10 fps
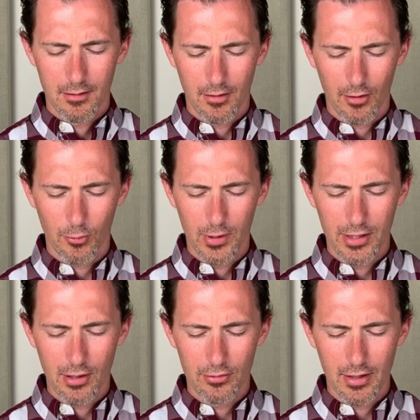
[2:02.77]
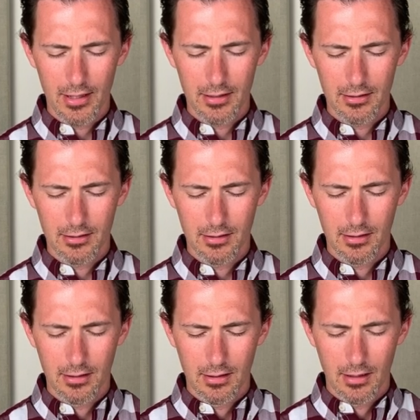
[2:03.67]
Father, we know that in
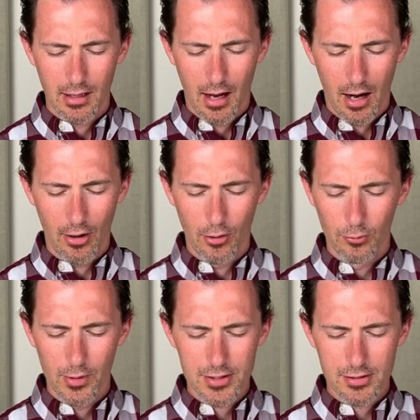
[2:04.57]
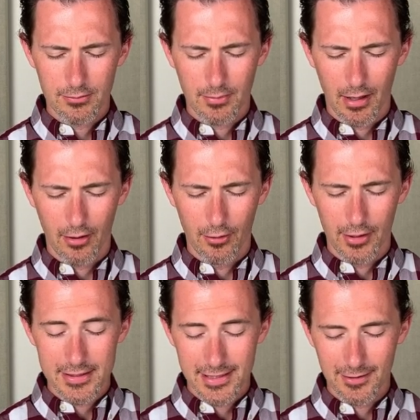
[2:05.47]
our own wisdom, our own
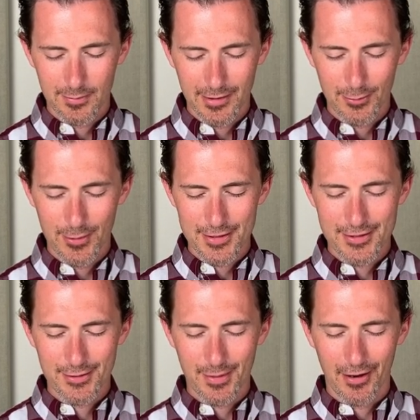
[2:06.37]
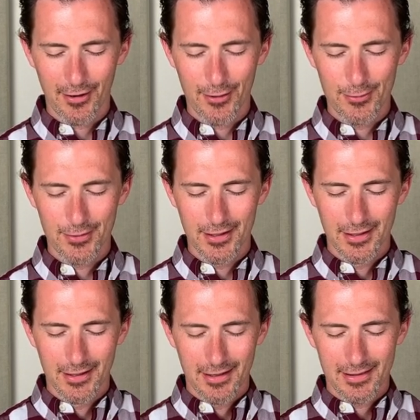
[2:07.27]
attempt at wisdom, our own
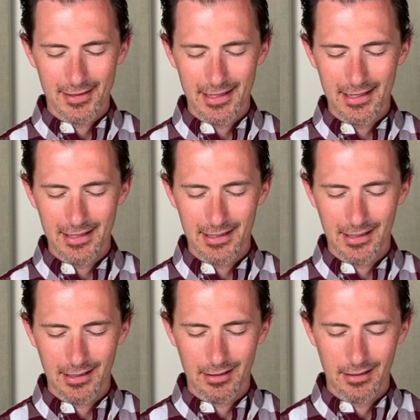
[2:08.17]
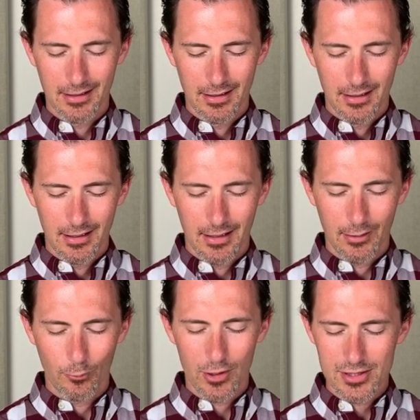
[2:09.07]
thinking and
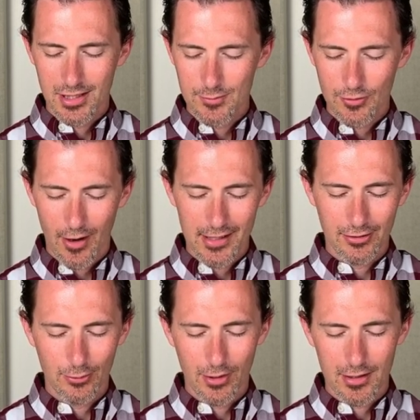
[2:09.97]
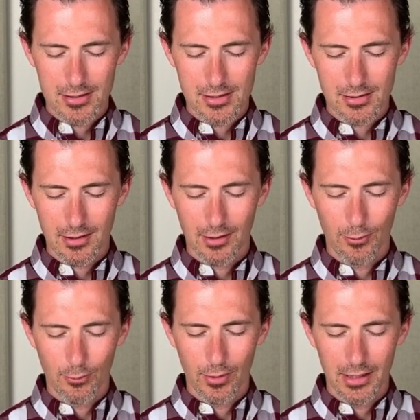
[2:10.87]
what seems right to us,
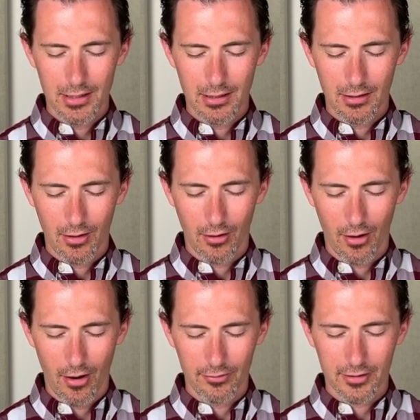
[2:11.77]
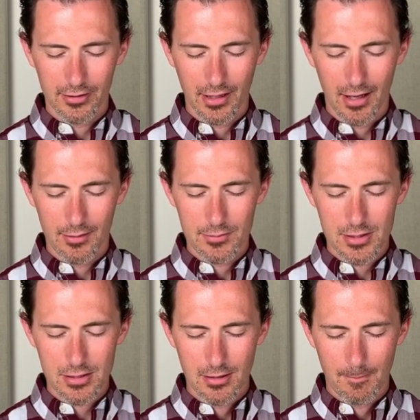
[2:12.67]
we are
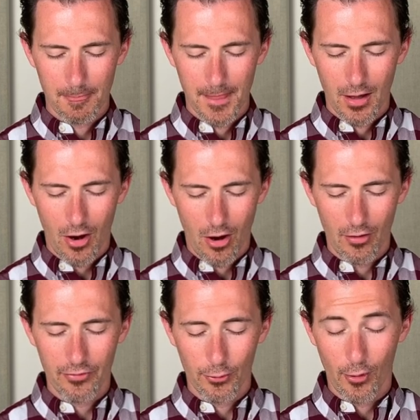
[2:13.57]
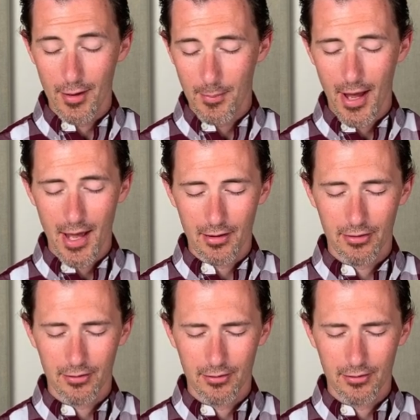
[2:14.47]
oftentimes off the right path,